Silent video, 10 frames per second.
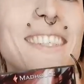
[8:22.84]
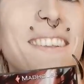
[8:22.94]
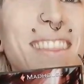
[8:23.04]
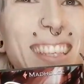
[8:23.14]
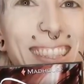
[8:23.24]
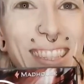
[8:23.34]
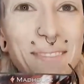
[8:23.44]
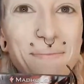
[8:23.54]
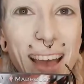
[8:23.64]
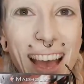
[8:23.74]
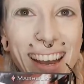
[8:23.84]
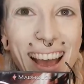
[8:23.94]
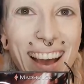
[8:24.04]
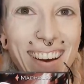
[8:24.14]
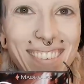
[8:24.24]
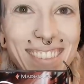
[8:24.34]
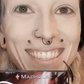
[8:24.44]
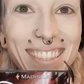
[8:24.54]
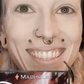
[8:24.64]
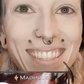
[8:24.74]
So this is
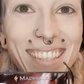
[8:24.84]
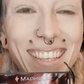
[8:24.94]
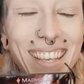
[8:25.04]
Madhouse.